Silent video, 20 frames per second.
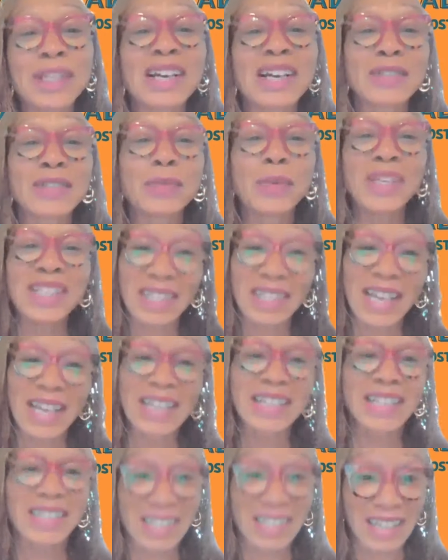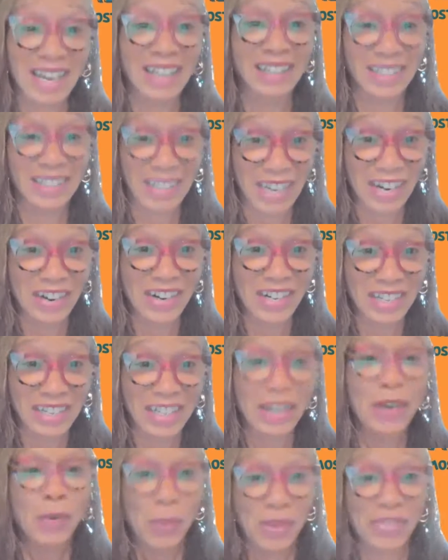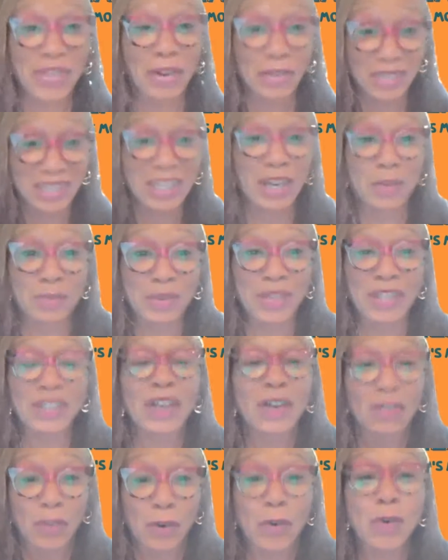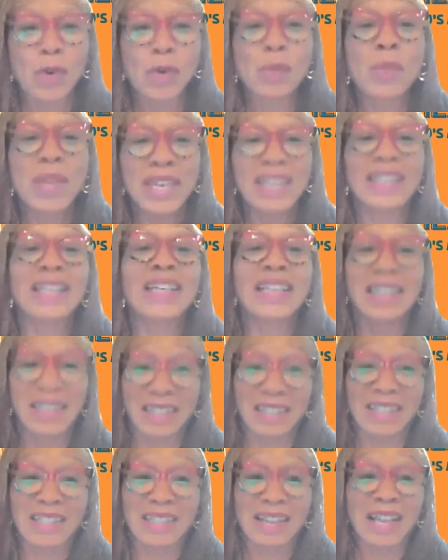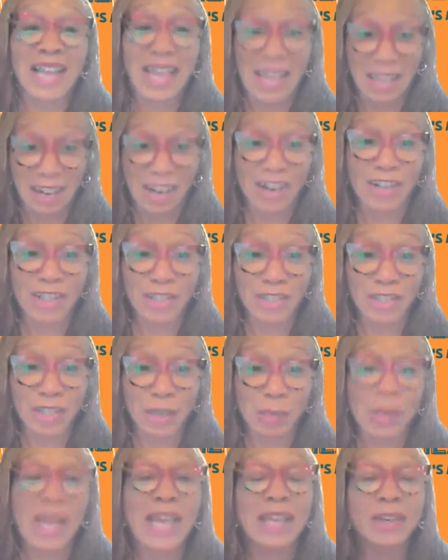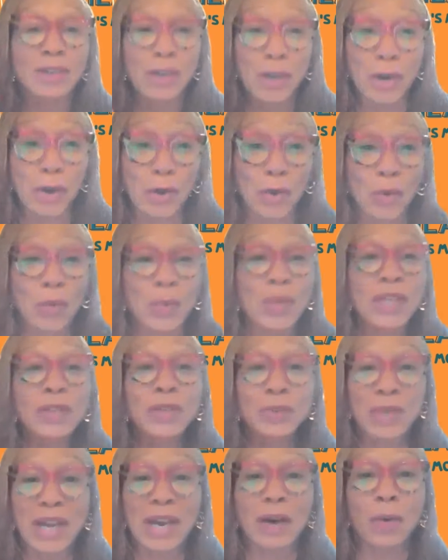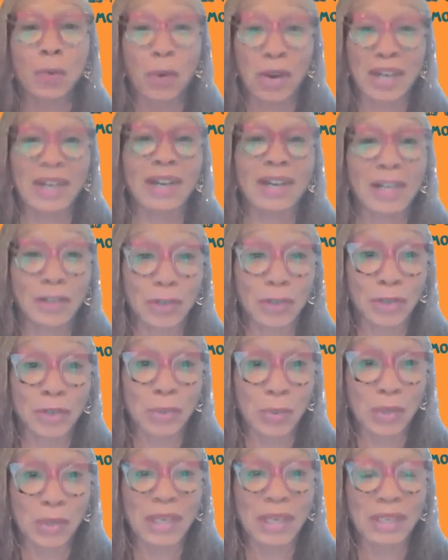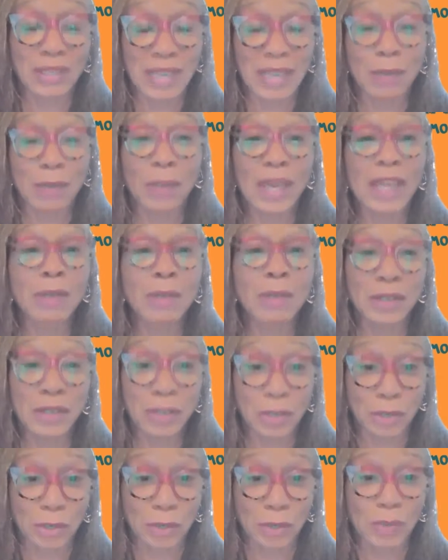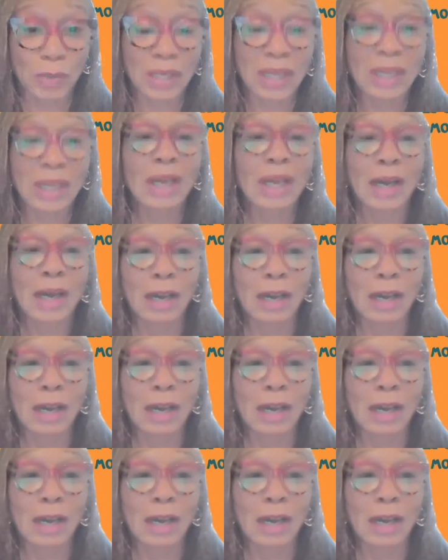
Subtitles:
because we stand in solidarity with those companies for whom it is a hardship. And no, we do not want 120-day payment terms.